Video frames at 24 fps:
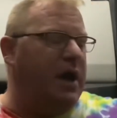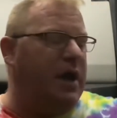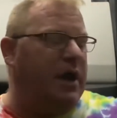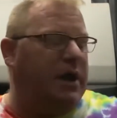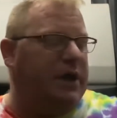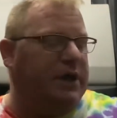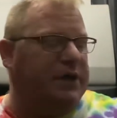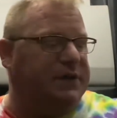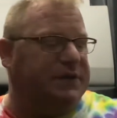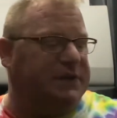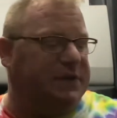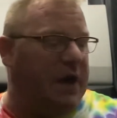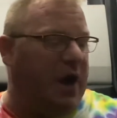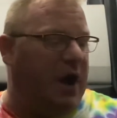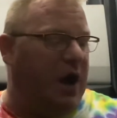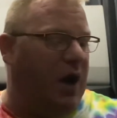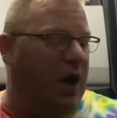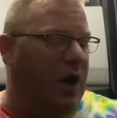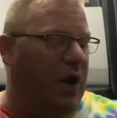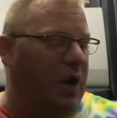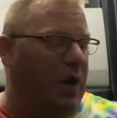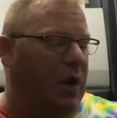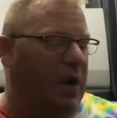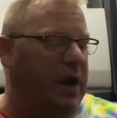
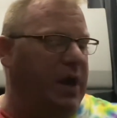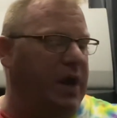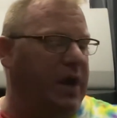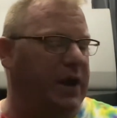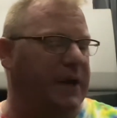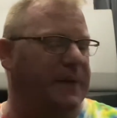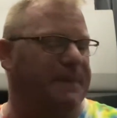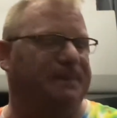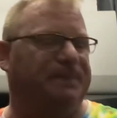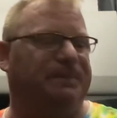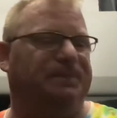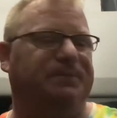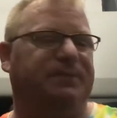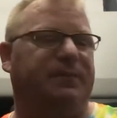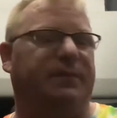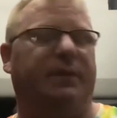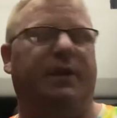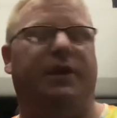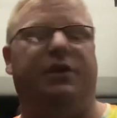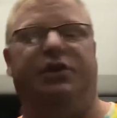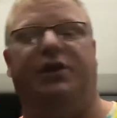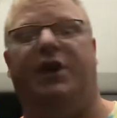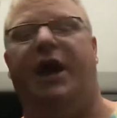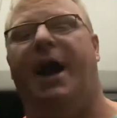So
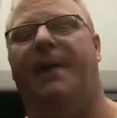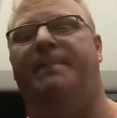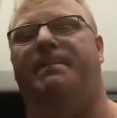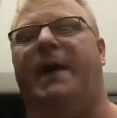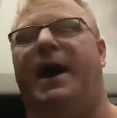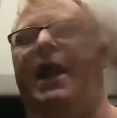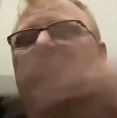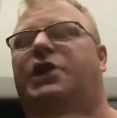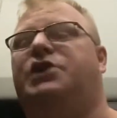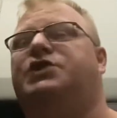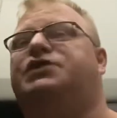you got bikers